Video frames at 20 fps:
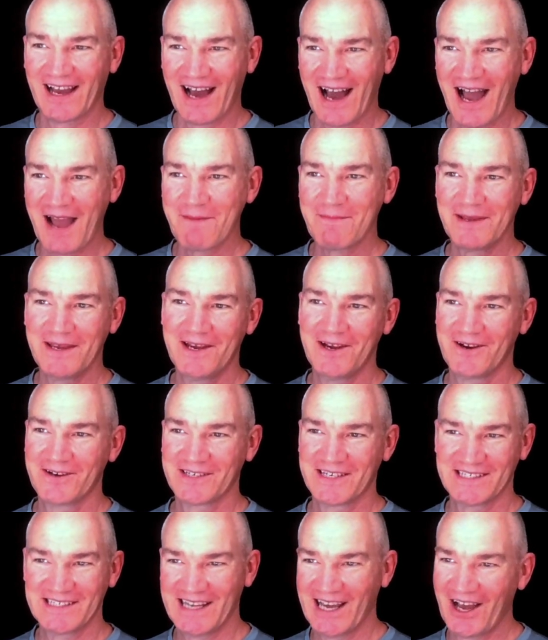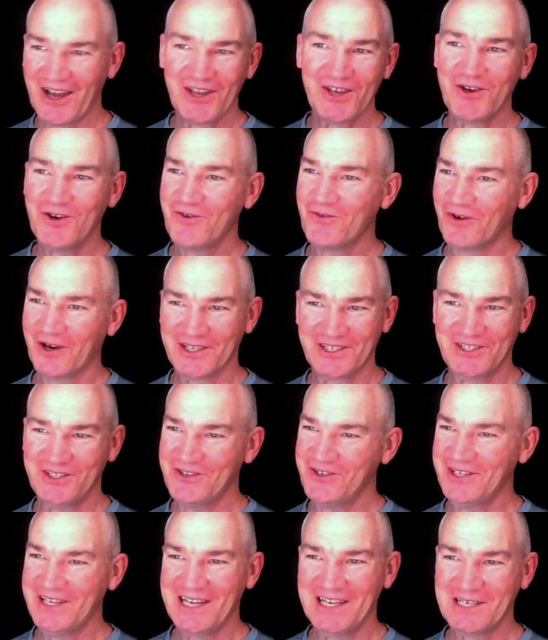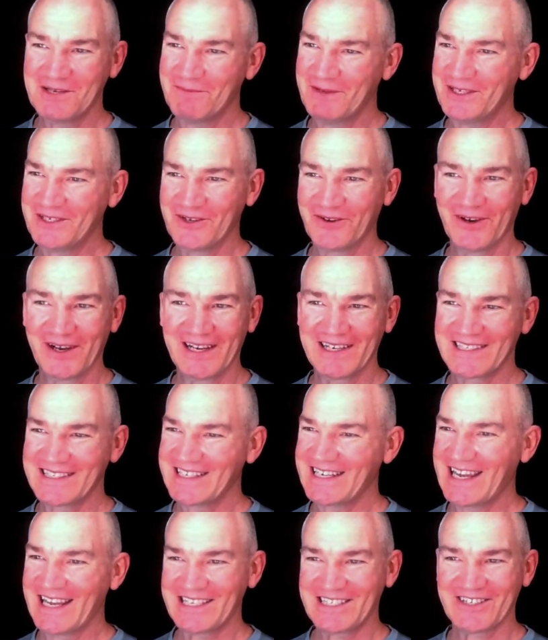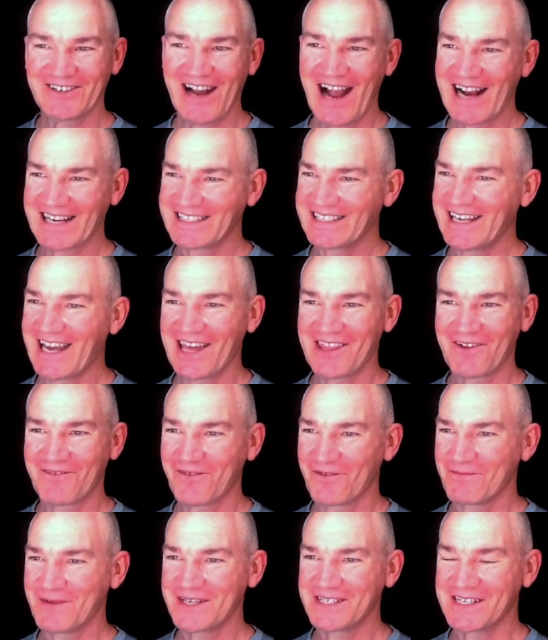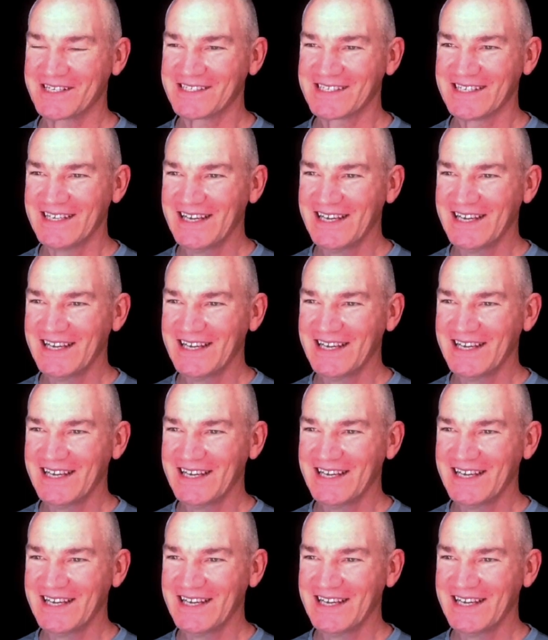I'm here to tell you what you need to be doing to get your act together for missions.